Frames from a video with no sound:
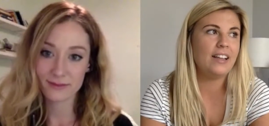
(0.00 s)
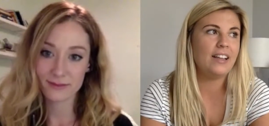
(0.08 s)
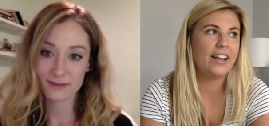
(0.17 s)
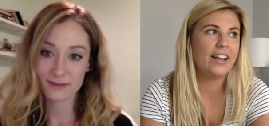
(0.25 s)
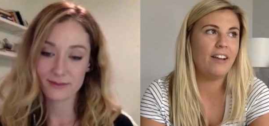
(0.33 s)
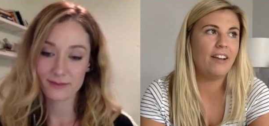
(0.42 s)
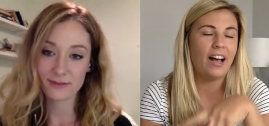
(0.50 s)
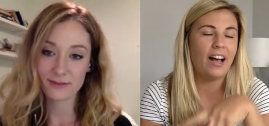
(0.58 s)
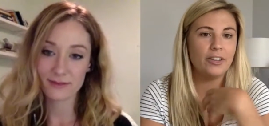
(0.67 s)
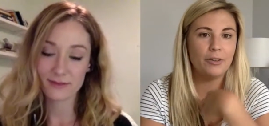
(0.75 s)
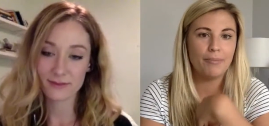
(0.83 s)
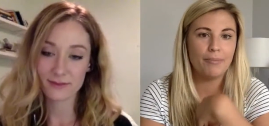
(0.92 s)
Speaker 1: like, I
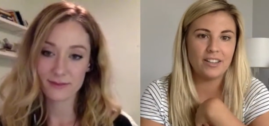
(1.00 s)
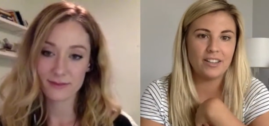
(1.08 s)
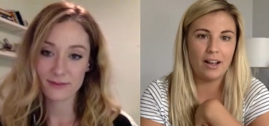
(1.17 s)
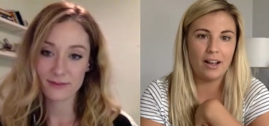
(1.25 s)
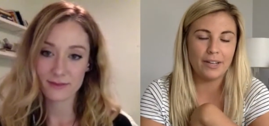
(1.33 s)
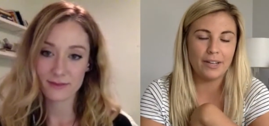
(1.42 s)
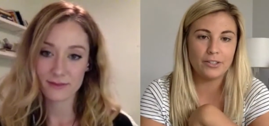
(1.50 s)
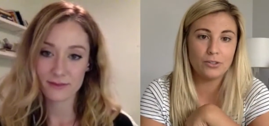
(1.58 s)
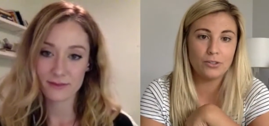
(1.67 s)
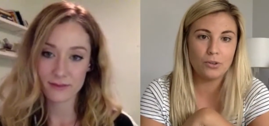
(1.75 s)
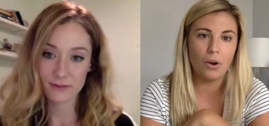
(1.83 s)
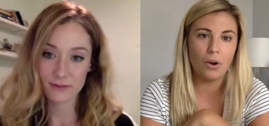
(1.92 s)
value my time like
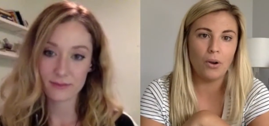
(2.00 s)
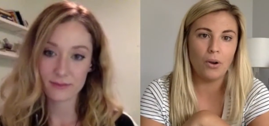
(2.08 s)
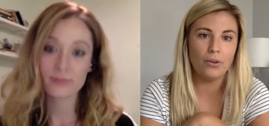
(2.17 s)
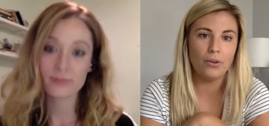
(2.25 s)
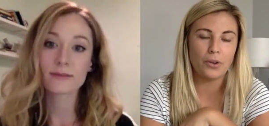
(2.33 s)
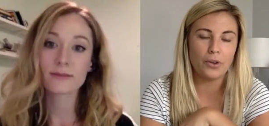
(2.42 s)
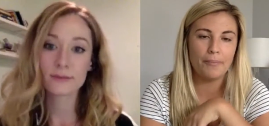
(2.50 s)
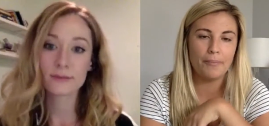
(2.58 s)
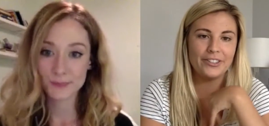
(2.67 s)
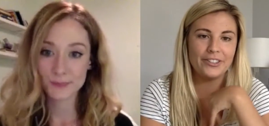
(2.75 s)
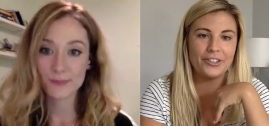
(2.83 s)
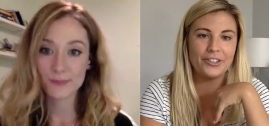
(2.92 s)
so, so
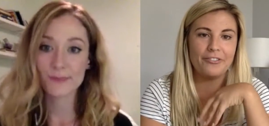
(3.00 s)
much. So